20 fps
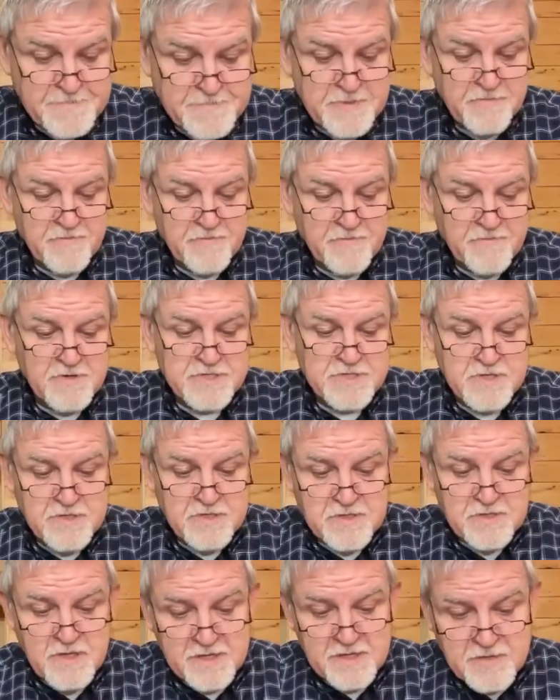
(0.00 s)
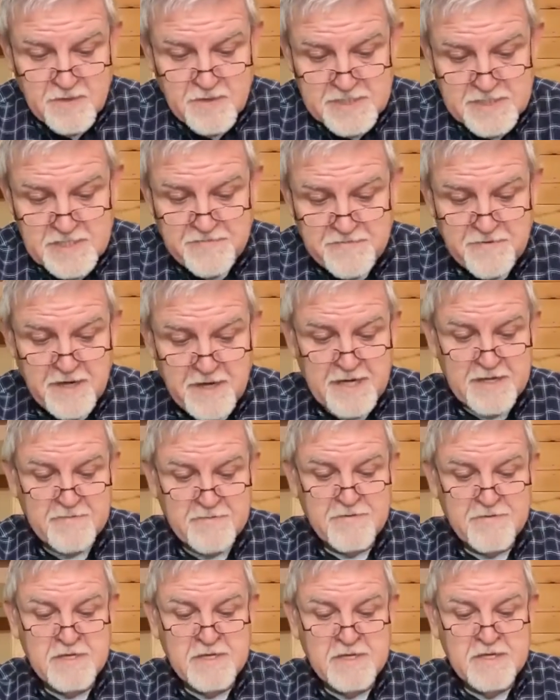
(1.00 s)
verse uh, 25,
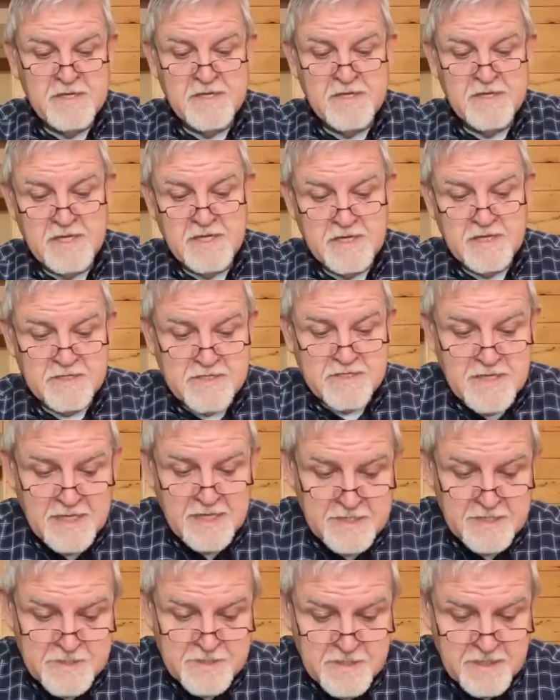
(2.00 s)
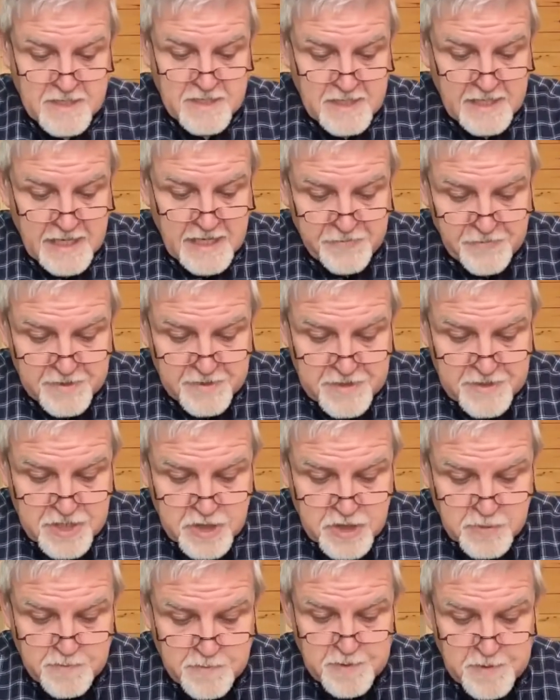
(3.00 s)
it says, And the
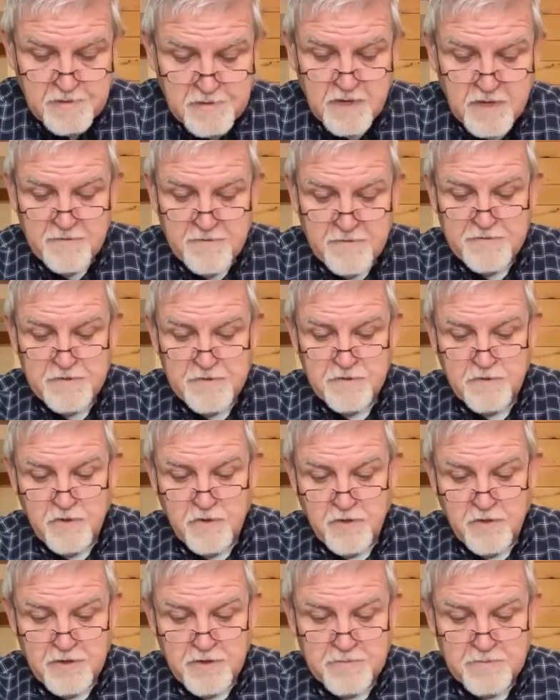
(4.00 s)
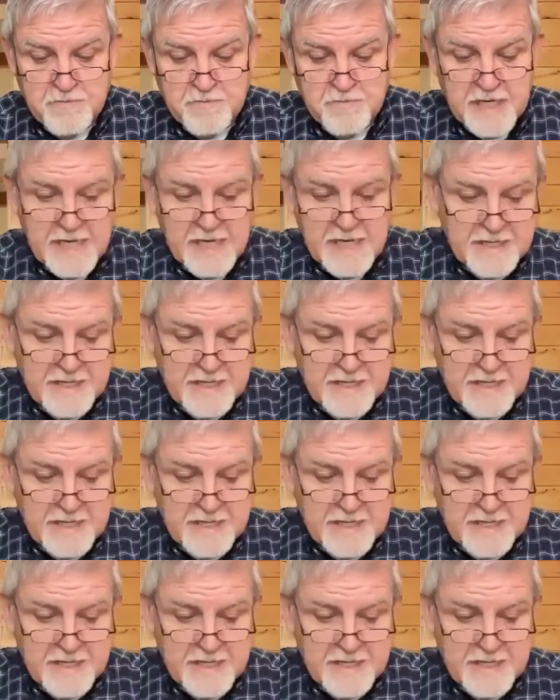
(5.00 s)
Spirit of the Lord began to